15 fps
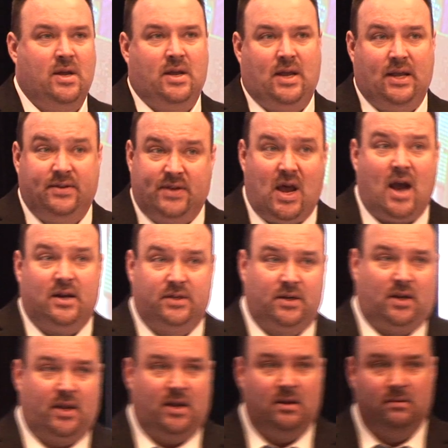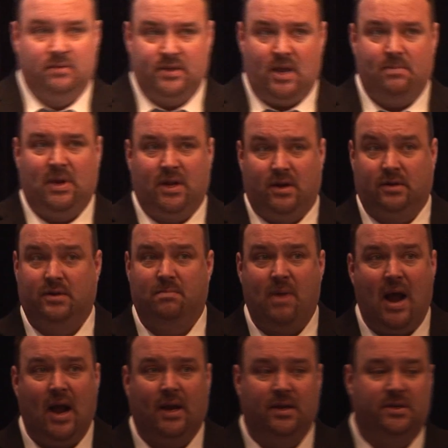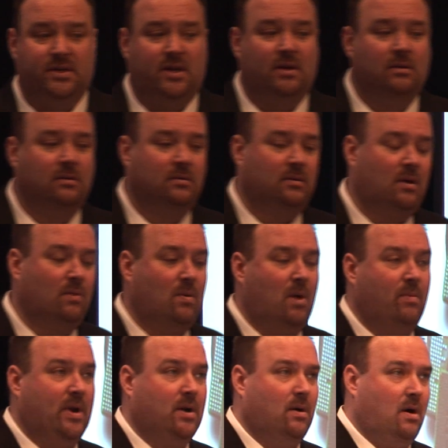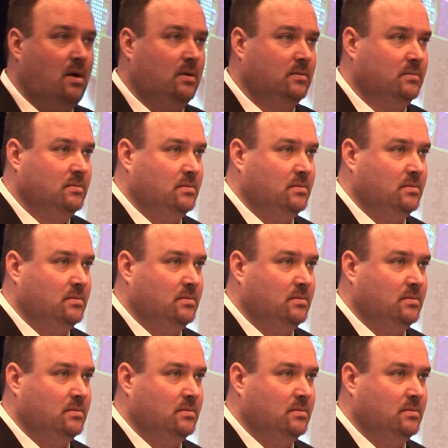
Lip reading: is actually semiconductor packaging, or what we call